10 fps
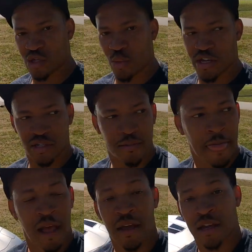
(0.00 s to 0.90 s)
situation.
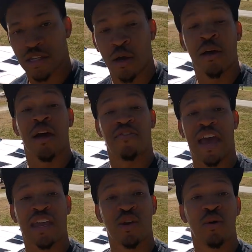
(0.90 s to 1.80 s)
So
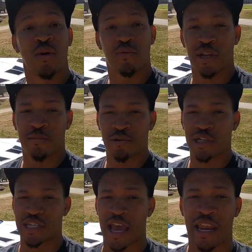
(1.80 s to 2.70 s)
thank you. Really
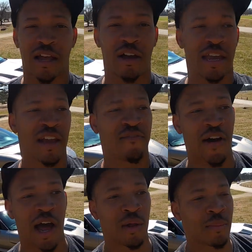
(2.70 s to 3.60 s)
appreciate it. Again,
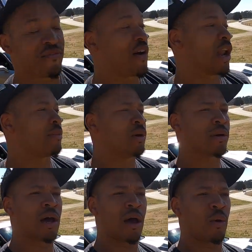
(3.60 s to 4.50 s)
follow follow me
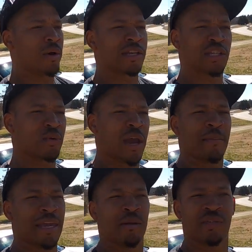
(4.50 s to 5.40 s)
on uh, on
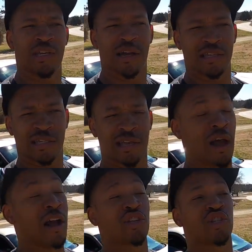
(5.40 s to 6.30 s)
Instagram, MG
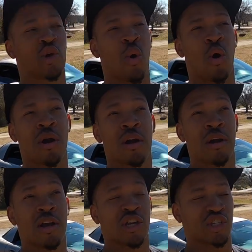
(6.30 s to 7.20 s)
underscore
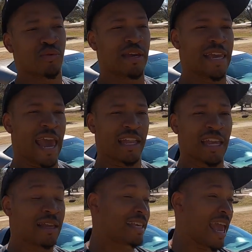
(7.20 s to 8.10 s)
street
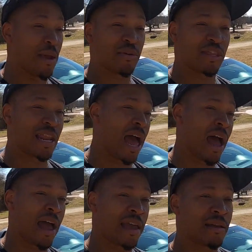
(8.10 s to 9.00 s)
candy, K with an
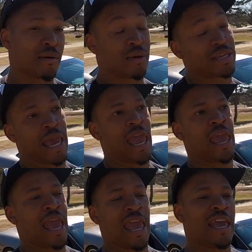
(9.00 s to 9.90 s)
I or
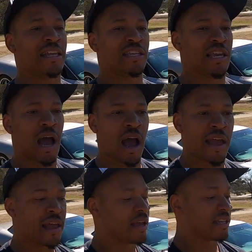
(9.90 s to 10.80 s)
K A N D
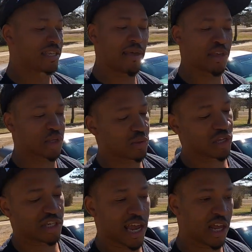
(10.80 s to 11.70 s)
I. Same thing as what
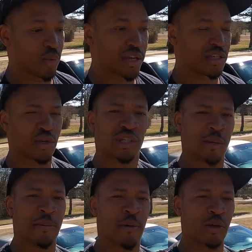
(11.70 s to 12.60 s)
this channel is. And you'll
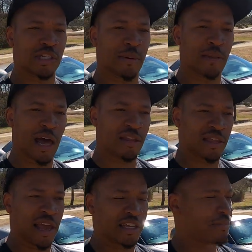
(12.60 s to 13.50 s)
see me posting up a lot
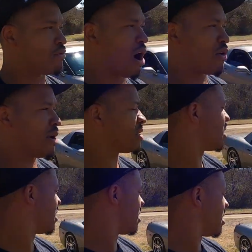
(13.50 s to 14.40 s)
of things in progress